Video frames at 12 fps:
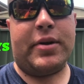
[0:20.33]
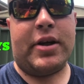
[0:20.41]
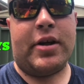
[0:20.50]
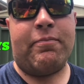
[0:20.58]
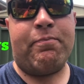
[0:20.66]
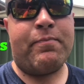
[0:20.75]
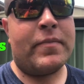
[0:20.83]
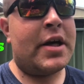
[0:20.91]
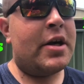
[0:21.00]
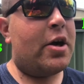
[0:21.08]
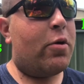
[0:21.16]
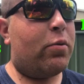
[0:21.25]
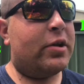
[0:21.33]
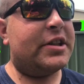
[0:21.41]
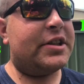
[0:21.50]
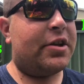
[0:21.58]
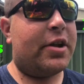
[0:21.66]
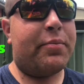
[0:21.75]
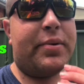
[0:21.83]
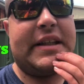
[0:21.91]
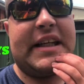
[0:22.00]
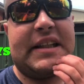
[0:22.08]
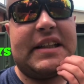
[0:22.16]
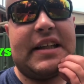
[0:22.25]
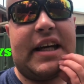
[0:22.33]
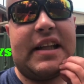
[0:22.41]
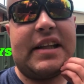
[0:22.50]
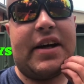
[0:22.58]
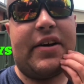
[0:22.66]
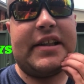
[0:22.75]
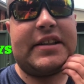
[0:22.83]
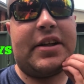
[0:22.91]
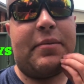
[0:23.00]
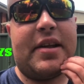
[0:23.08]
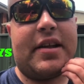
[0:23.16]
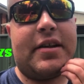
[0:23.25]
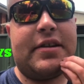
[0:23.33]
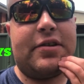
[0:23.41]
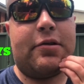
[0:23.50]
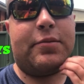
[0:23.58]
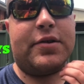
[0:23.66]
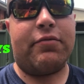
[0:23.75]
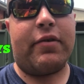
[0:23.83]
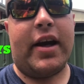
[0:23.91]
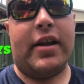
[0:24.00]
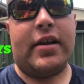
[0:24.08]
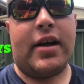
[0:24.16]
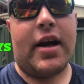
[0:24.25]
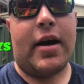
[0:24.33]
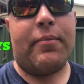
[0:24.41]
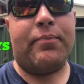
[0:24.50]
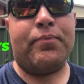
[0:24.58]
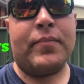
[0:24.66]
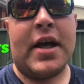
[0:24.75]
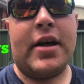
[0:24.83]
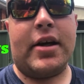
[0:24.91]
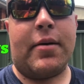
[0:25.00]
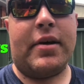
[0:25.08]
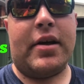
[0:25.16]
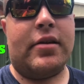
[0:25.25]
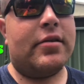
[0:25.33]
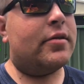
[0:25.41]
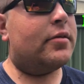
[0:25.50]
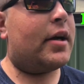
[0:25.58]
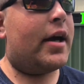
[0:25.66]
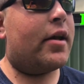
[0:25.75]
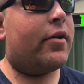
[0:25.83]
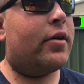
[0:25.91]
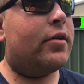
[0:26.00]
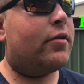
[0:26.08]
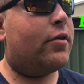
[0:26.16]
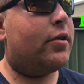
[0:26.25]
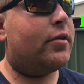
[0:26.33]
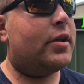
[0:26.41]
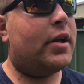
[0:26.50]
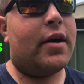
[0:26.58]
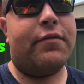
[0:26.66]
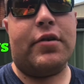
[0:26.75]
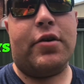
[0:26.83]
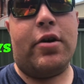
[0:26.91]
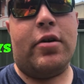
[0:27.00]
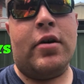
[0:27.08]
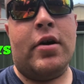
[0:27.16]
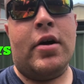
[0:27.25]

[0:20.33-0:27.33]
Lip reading: But I was going to predict there is going to be thunderstorms and rain coming later on in the afternoon.